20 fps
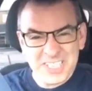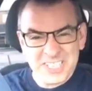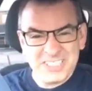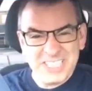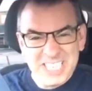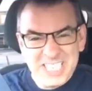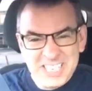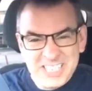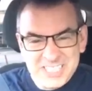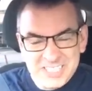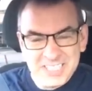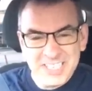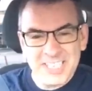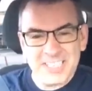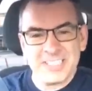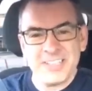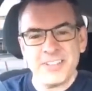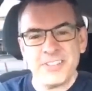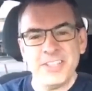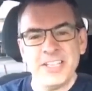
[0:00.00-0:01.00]
Make you
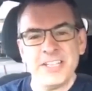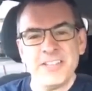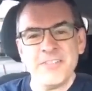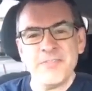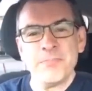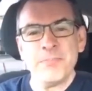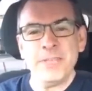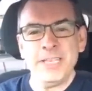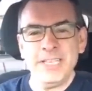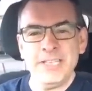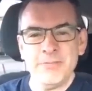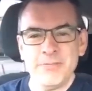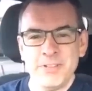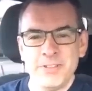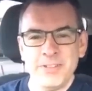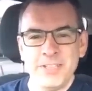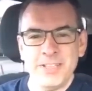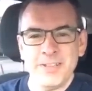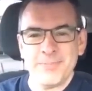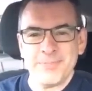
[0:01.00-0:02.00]
physically sick to
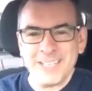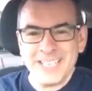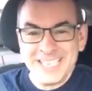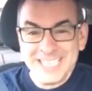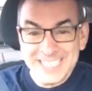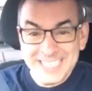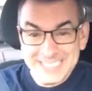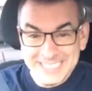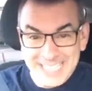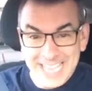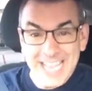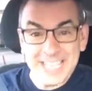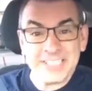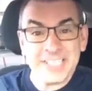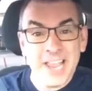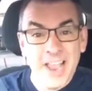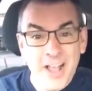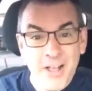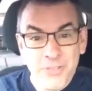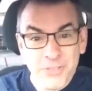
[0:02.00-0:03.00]
think of being with them.
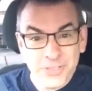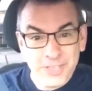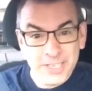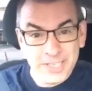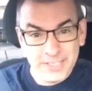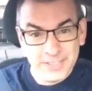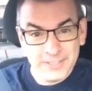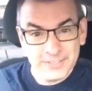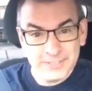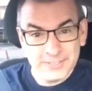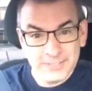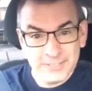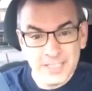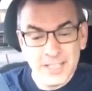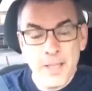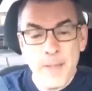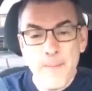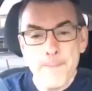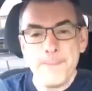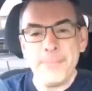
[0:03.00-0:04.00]
That's
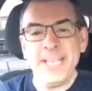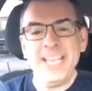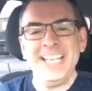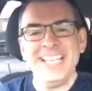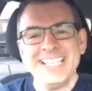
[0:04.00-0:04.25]
healthy.